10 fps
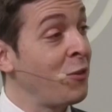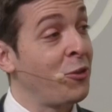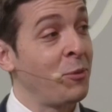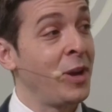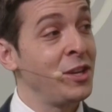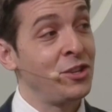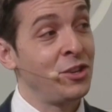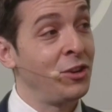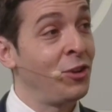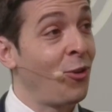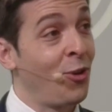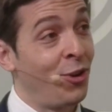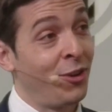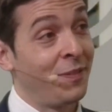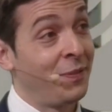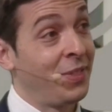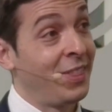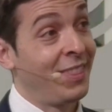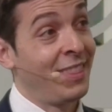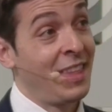information or
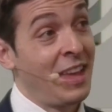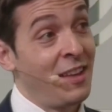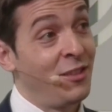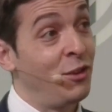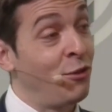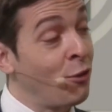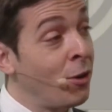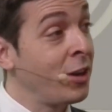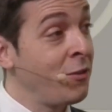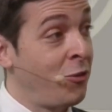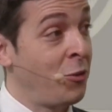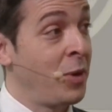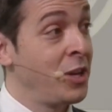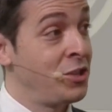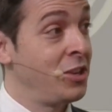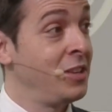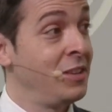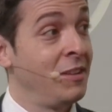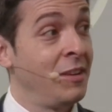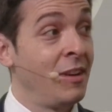the wrong information,
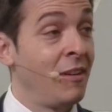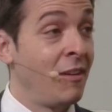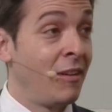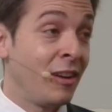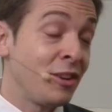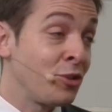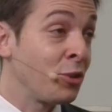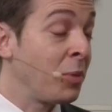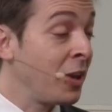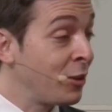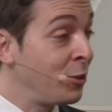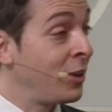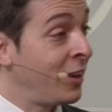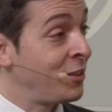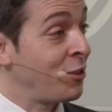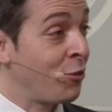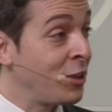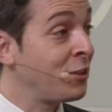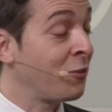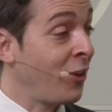it should be included as a
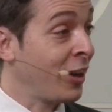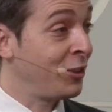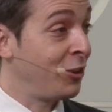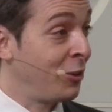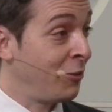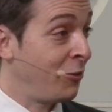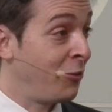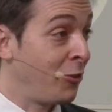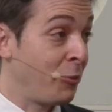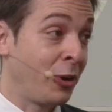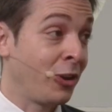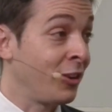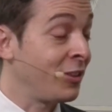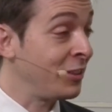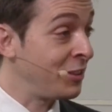risk factor for periodontal